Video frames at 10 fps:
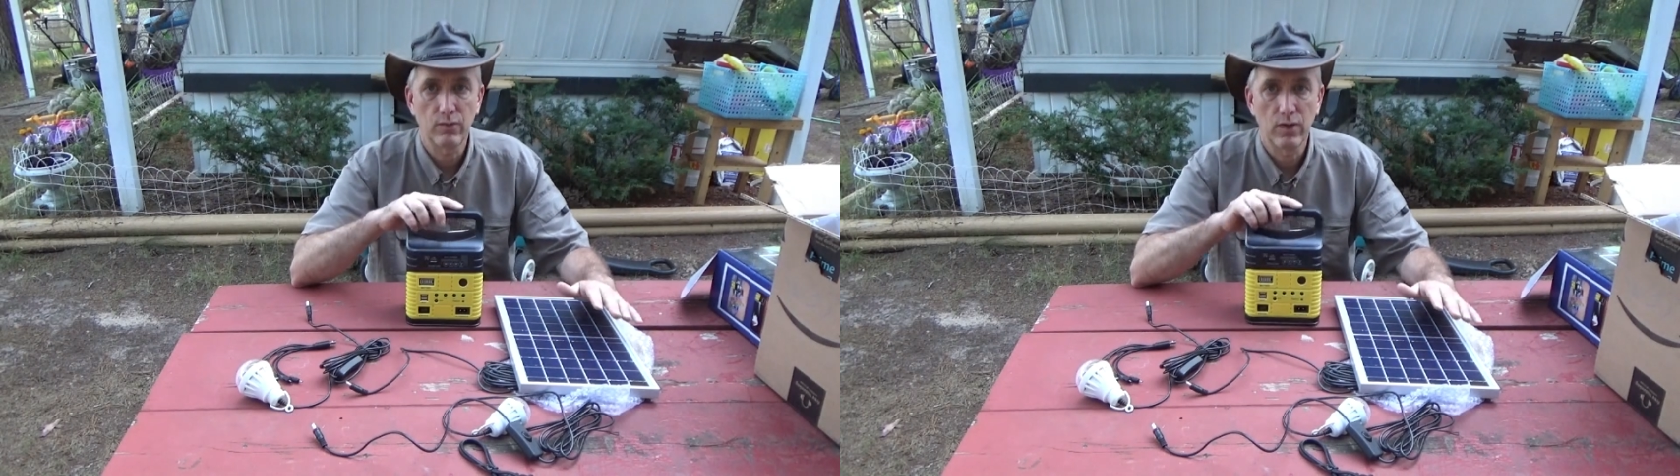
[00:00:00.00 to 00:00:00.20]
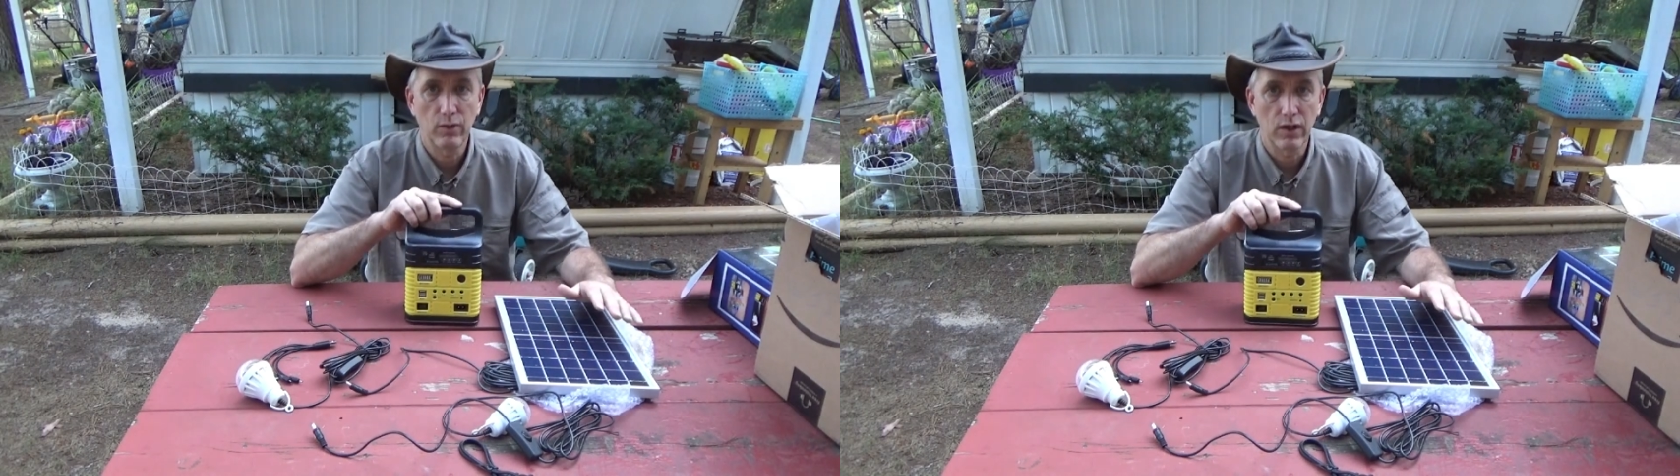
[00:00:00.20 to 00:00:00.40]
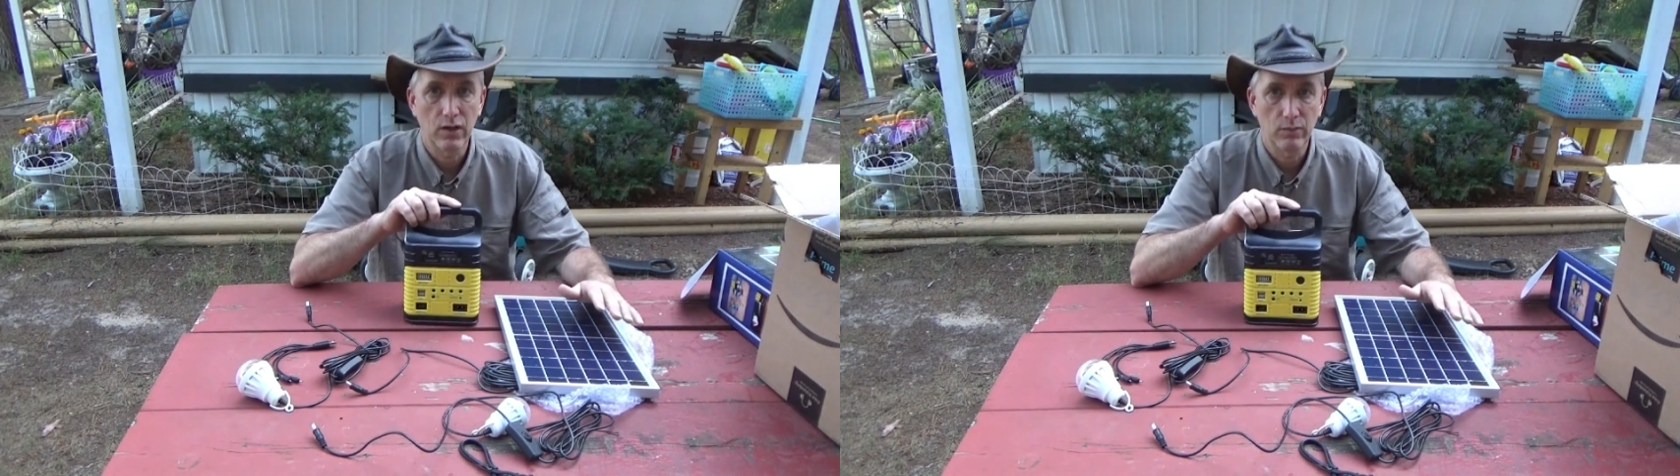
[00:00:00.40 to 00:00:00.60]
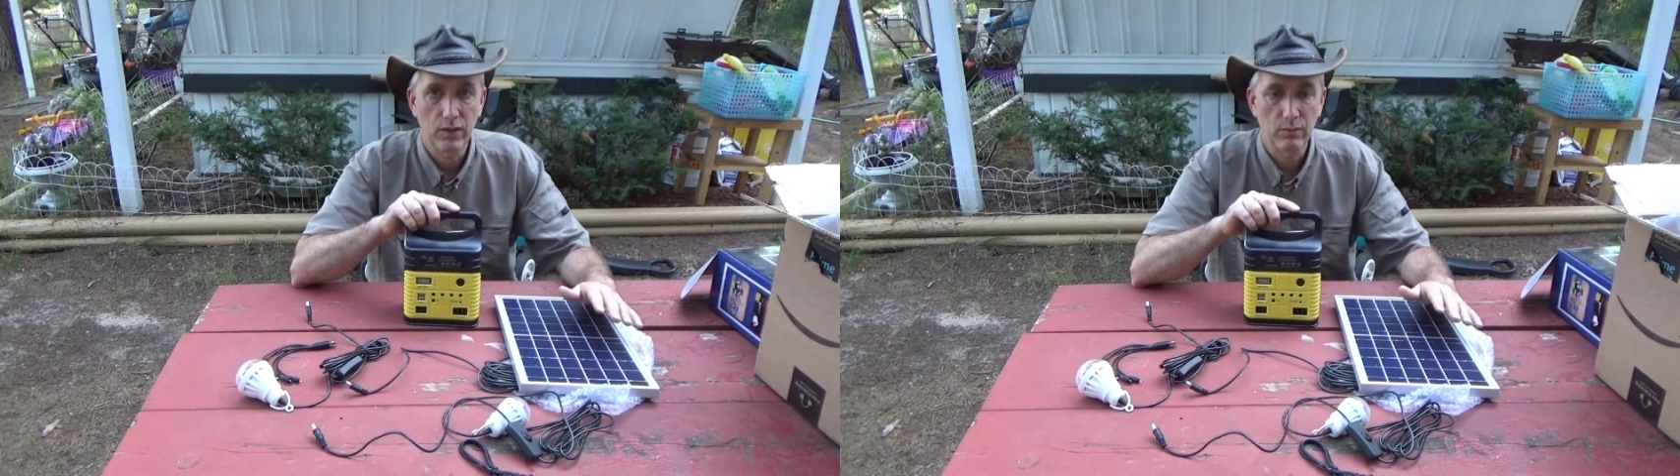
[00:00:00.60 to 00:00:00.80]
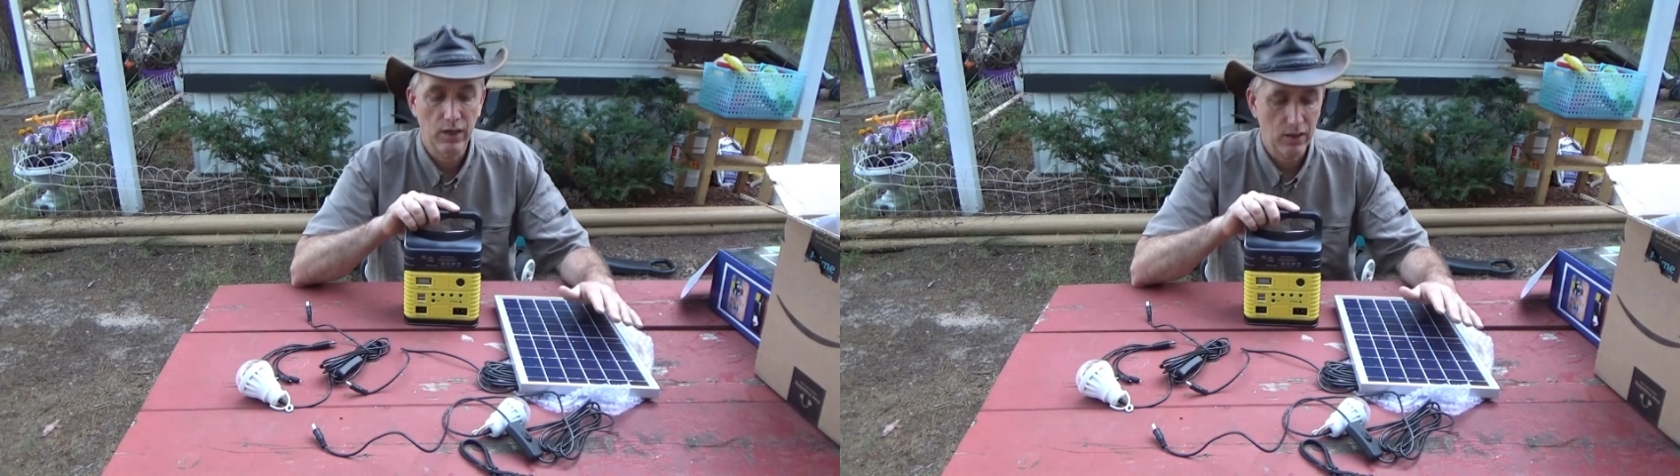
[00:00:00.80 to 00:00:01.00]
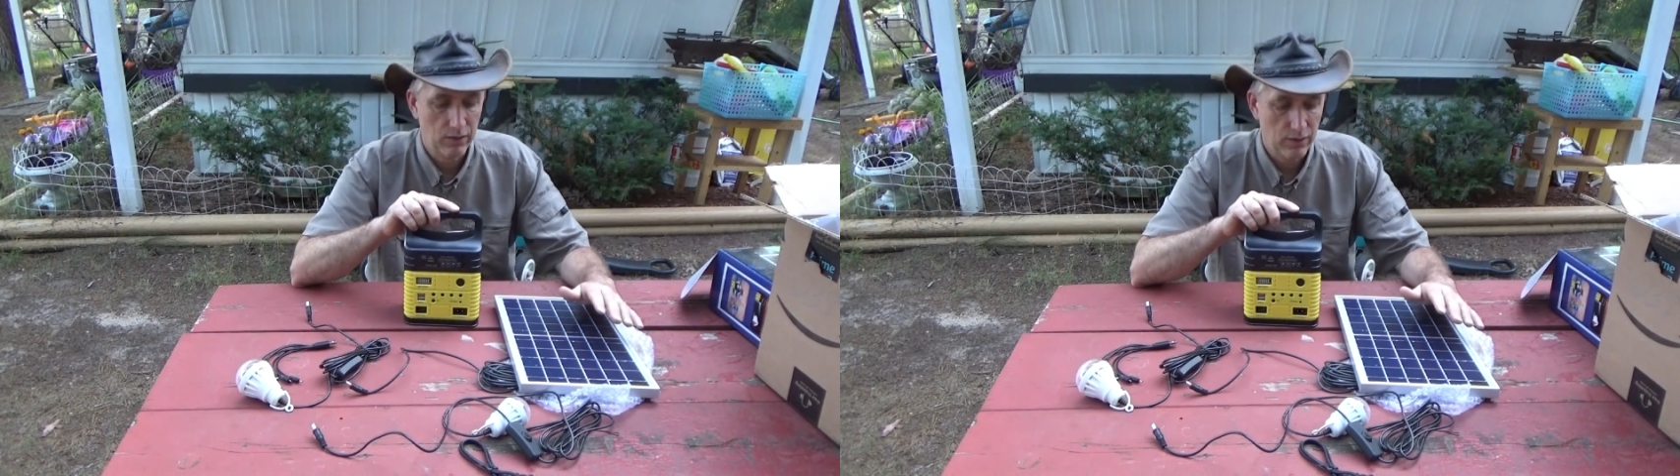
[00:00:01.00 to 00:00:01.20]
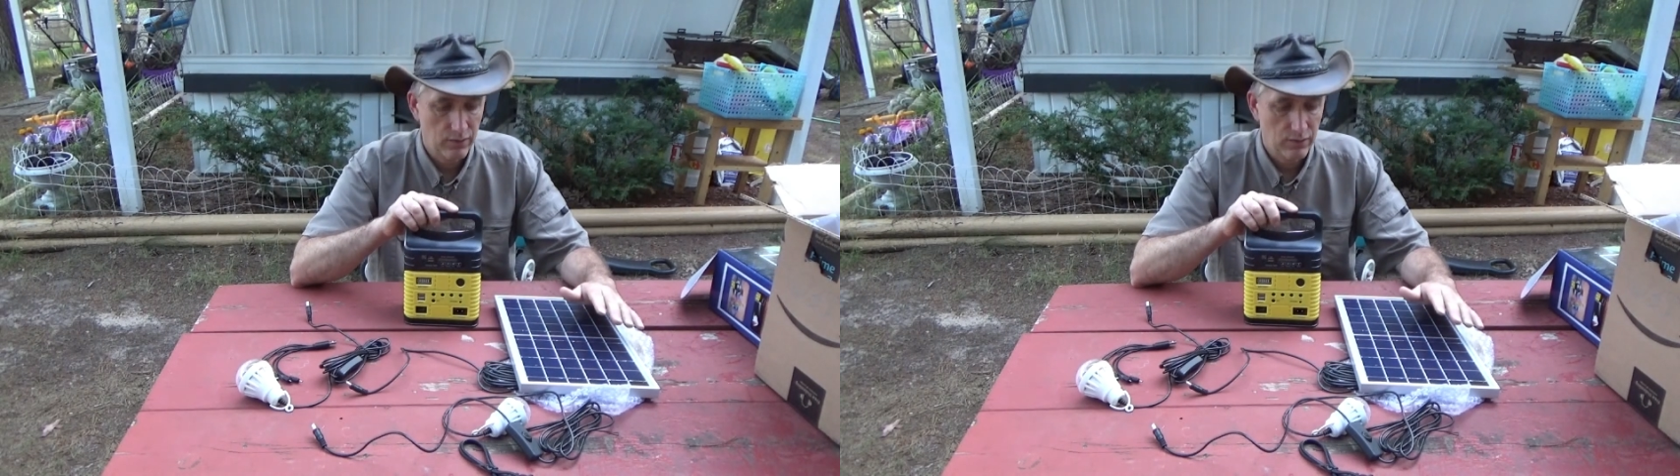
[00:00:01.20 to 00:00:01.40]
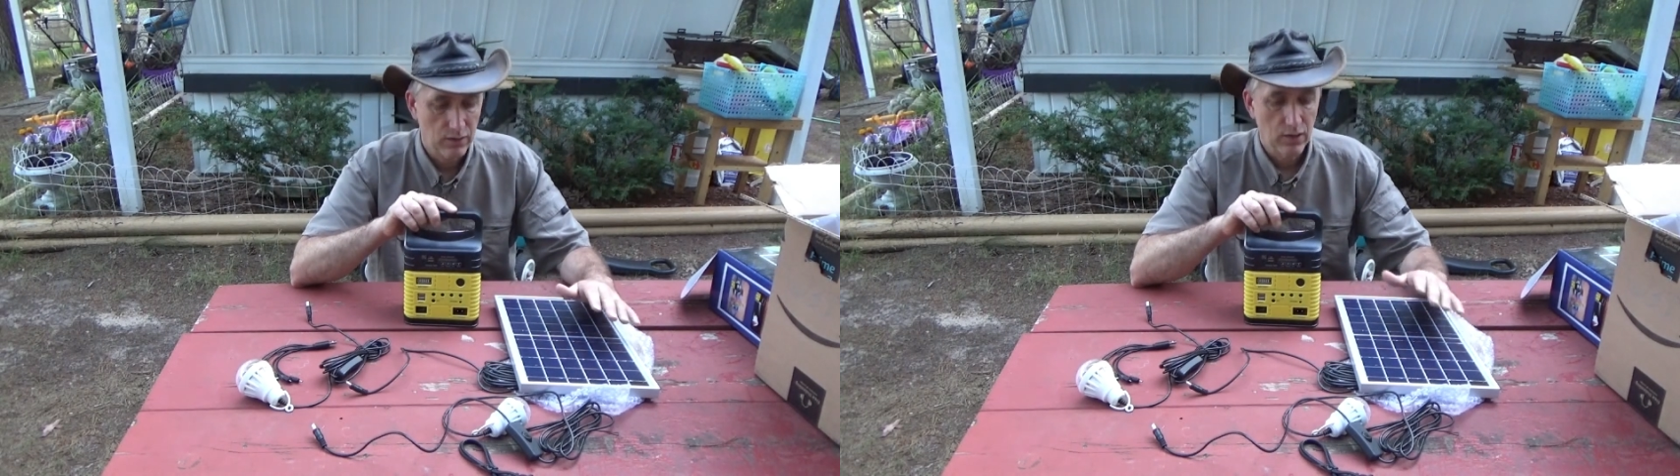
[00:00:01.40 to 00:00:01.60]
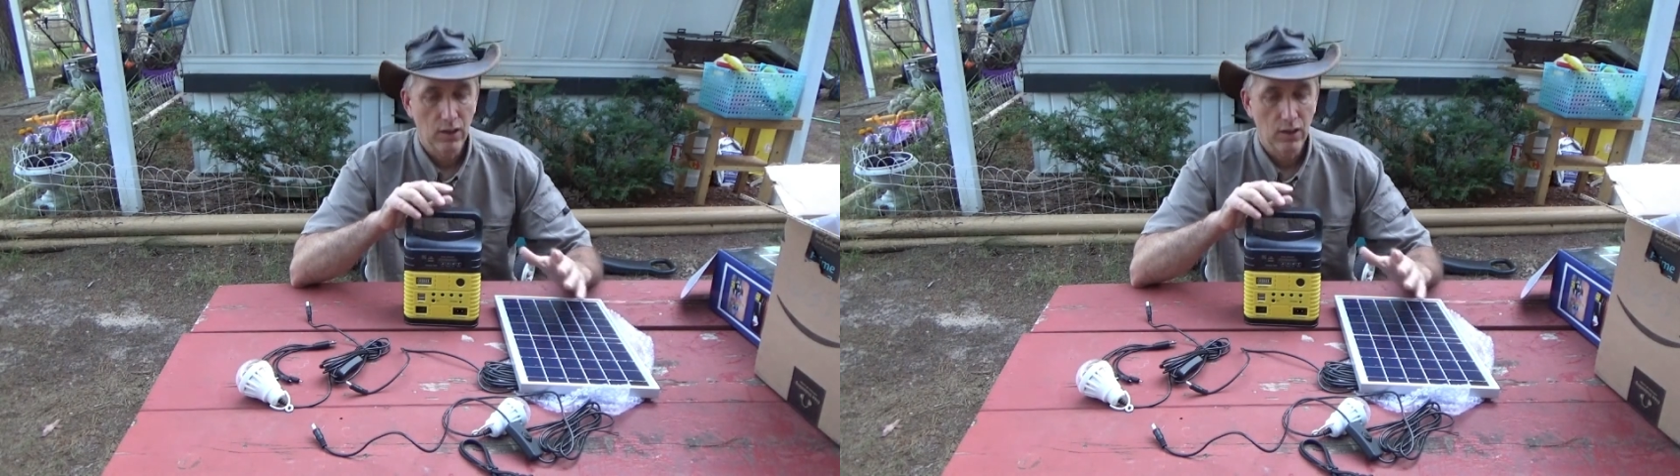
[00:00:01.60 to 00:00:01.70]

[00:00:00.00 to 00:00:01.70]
to worry about harming the batteries.